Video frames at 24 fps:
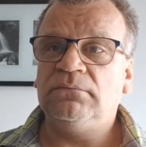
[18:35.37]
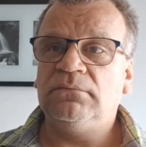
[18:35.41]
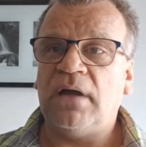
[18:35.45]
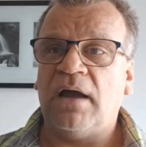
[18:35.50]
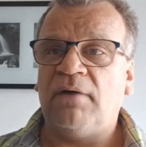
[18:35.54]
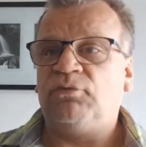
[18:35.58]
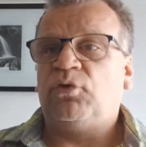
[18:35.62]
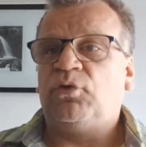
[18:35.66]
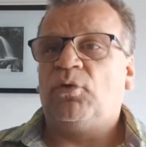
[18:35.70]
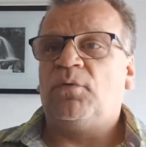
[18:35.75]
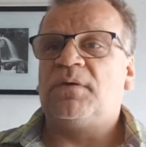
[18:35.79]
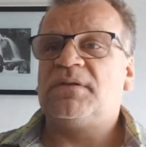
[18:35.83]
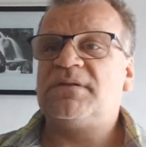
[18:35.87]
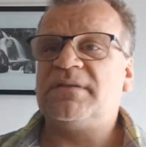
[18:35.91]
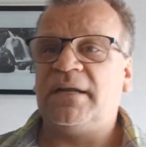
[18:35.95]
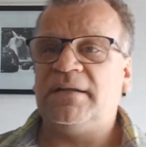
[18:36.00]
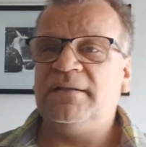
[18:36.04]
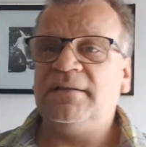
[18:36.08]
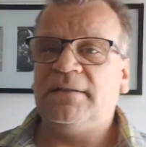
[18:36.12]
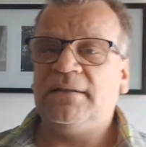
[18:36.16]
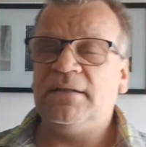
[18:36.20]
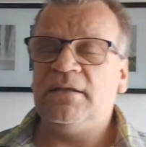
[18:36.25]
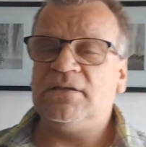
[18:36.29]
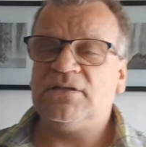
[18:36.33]
I don't want
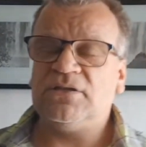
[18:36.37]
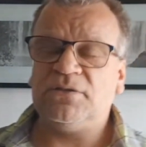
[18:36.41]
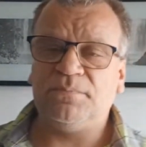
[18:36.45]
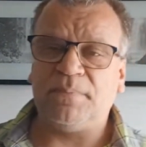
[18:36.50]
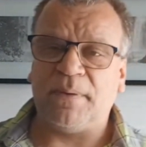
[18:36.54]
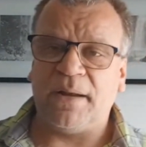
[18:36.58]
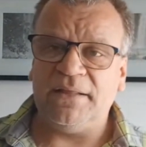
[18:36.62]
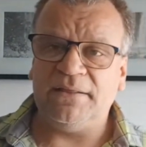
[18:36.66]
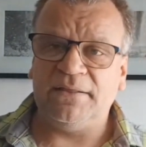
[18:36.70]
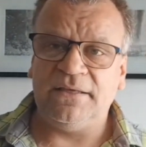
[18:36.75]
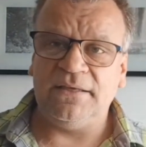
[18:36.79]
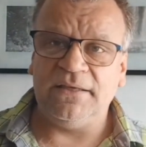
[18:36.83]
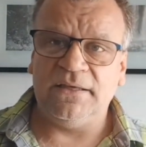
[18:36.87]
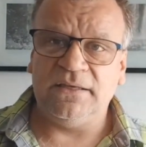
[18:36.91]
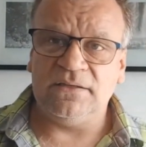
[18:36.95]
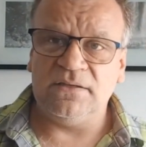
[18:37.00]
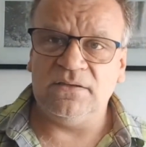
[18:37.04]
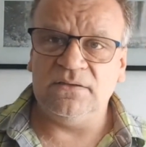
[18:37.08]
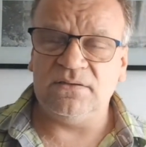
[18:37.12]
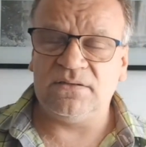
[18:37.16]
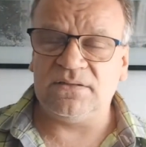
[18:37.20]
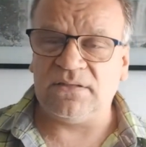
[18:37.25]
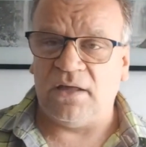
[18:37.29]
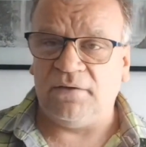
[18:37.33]
to spread here
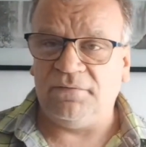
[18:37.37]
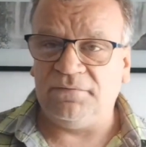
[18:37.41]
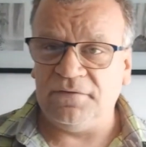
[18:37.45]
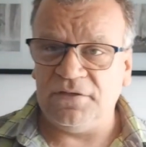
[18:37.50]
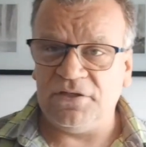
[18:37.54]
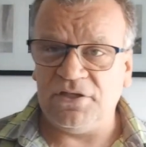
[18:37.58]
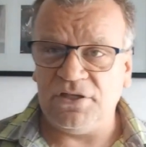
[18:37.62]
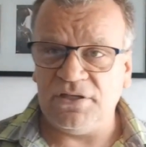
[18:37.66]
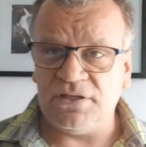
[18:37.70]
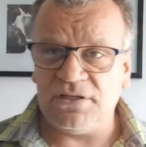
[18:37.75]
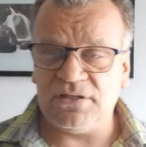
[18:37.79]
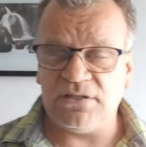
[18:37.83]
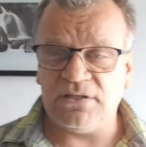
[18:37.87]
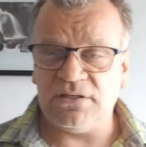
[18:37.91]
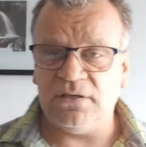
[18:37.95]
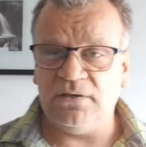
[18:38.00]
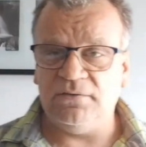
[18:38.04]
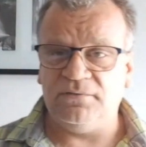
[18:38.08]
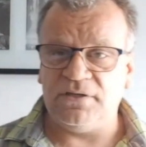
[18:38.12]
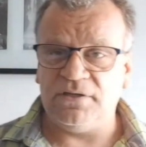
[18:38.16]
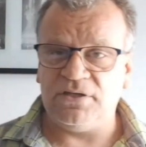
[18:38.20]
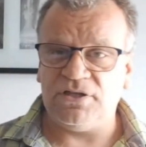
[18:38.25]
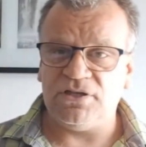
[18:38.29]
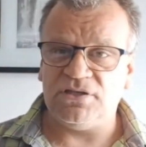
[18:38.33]
stuff which
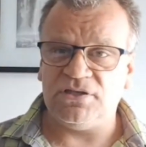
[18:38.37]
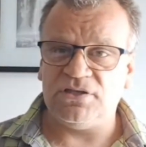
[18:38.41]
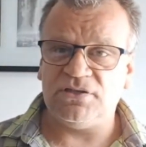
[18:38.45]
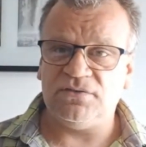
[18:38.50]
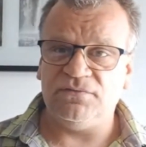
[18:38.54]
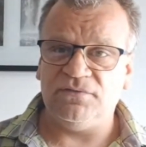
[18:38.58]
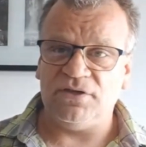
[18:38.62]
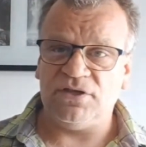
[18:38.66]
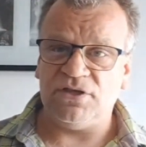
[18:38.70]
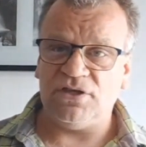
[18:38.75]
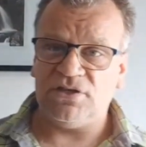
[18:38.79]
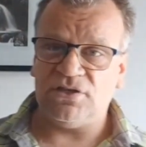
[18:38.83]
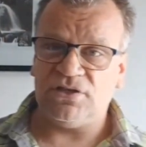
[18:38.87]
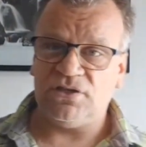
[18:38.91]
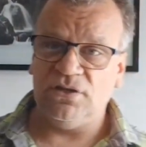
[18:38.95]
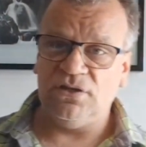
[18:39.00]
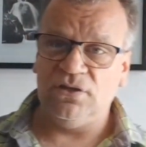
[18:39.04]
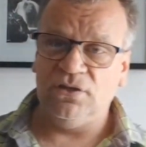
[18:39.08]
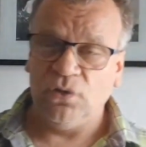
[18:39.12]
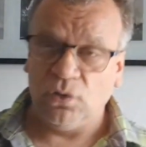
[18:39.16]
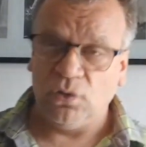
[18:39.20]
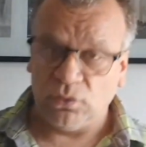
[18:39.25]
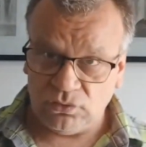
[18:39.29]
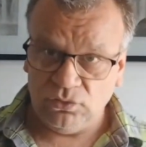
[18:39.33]
is
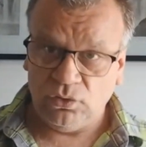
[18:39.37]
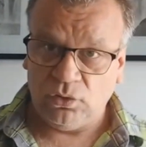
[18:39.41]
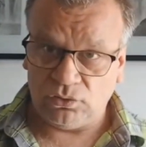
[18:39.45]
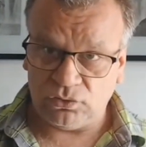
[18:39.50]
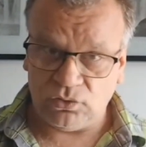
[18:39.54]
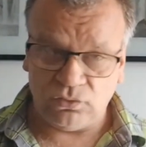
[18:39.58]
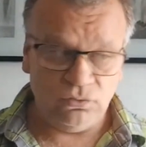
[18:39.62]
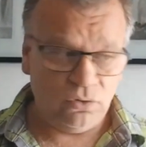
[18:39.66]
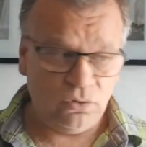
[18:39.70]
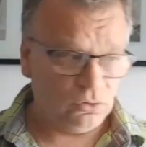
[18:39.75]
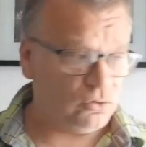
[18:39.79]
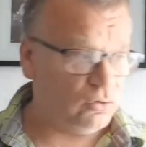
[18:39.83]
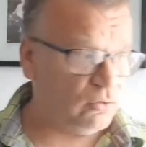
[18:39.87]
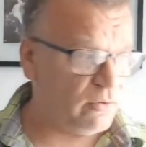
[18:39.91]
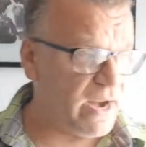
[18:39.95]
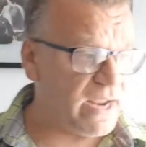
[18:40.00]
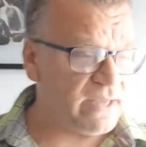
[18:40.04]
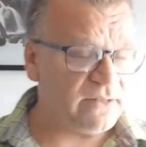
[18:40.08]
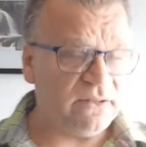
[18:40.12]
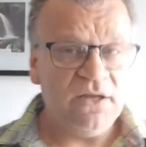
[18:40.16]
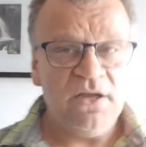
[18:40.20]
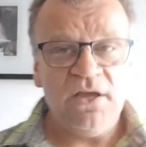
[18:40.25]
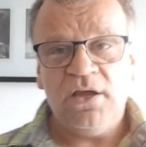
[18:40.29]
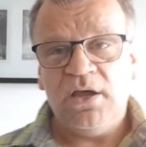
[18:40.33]
not
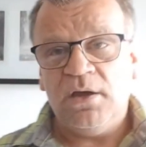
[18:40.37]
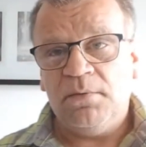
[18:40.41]
correct.